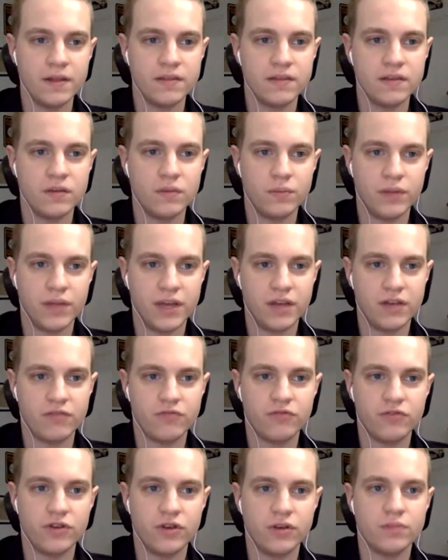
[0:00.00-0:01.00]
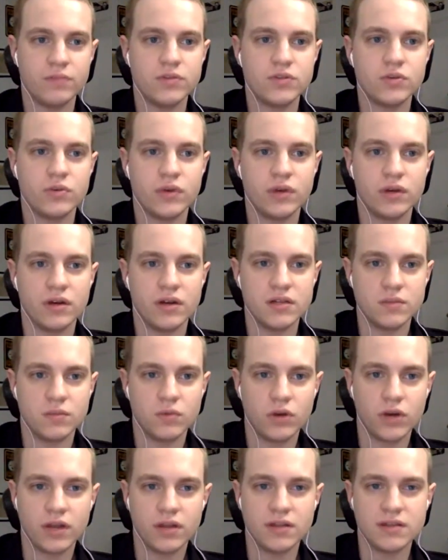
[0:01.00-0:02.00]
Nathan Blake from Twitter,
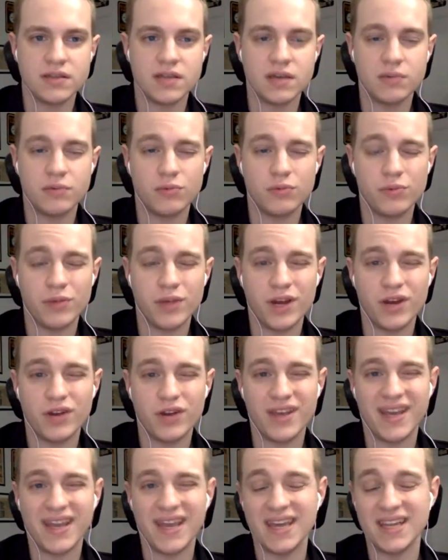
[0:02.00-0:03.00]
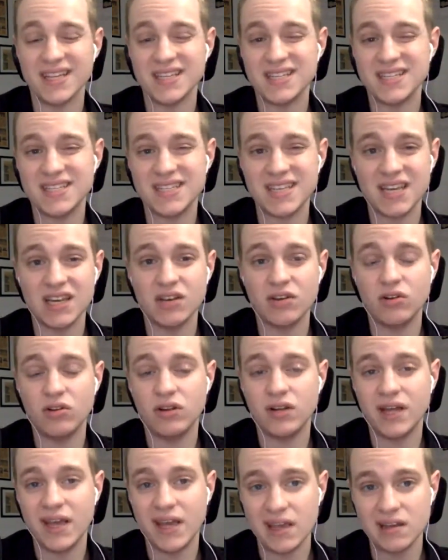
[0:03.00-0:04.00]
is Morgan the type of player that can
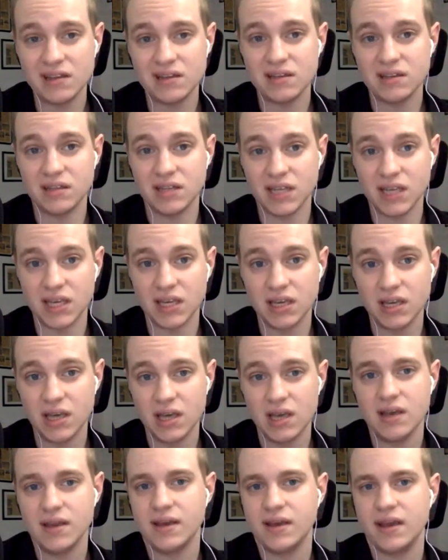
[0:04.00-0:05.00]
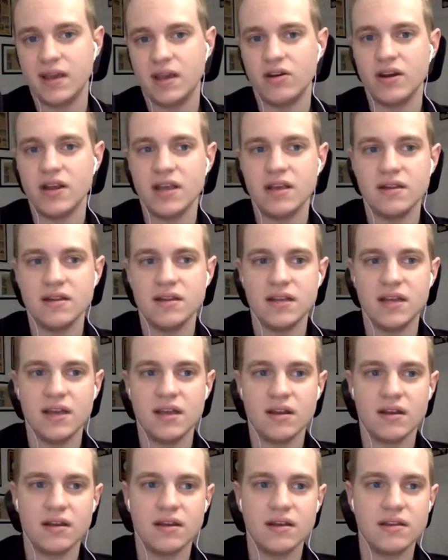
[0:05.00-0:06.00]
single-handedly carry
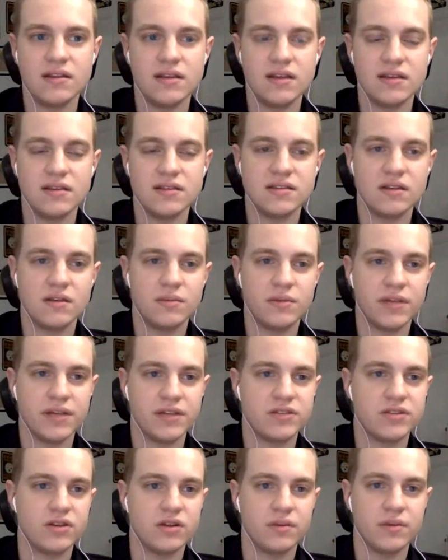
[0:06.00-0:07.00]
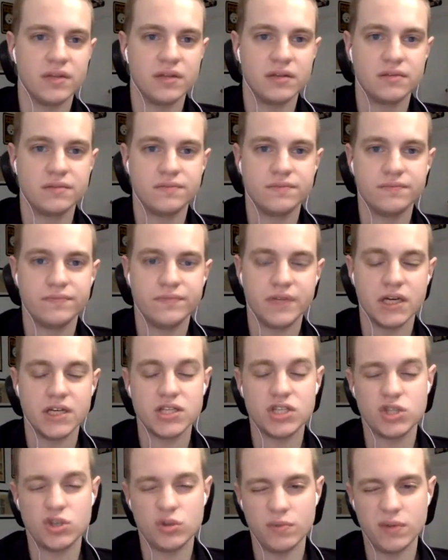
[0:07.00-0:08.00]
Indiana in the NCAA tournament,
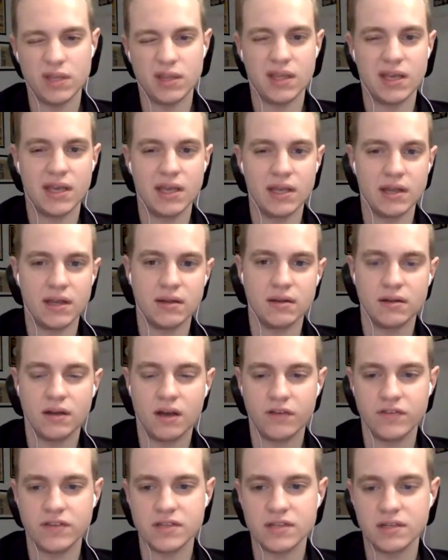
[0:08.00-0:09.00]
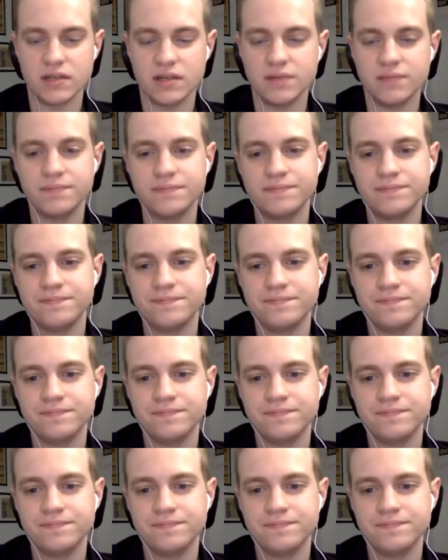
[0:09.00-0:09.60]
assuming they get in, obviously?